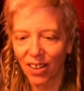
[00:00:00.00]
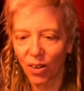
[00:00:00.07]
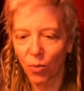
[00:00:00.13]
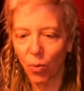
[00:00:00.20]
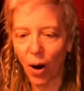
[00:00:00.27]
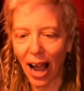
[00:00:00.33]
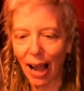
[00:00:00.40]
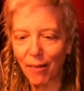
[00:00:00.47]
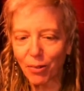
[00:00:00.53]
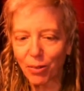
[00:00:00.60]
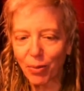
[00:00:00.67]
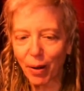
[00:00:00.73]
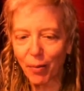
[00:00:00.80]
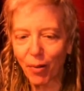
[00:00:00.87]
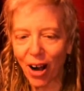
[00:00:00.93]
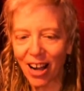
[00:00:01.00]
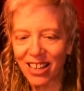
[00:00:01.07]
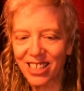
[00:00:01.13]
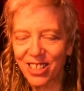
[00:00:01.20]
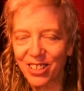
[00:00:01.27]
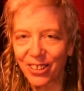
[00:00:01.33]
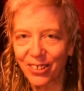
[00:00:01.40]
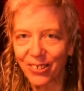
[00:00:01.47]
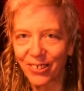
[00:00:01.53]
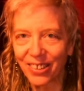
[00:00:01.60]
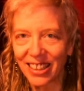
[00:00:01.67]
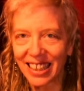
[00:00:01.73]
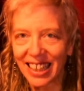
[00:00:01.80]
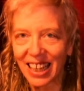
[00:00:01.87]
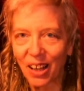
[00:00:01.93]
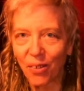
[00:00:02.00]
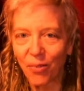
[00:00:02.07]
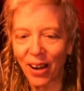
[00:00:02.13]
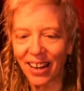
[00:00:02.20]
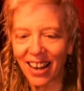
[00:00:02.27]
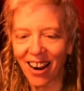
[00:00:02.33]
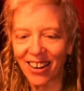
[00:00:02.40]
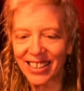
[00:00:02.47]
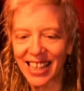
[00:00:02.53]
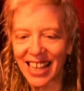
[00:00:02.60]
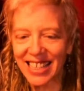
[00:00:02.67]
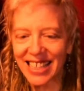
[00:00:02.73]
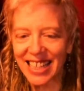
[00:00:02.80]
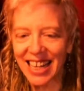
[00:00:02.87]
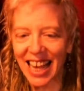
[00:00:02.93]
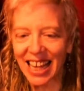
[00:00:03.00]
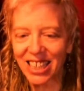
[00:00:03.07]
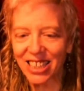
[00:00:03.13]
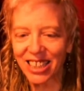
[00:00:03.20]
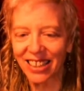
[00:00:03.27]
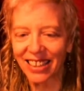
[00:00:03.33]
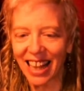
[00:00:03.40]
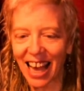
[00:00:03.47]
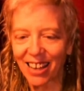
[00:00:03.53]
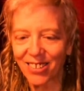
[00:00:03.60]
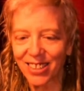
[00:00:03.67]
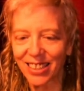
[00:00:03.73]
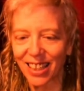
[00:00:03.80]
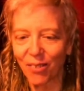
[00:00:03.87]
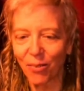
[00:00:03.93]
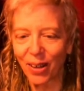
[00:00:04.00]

Why would we want to, when our destination, Lhasa,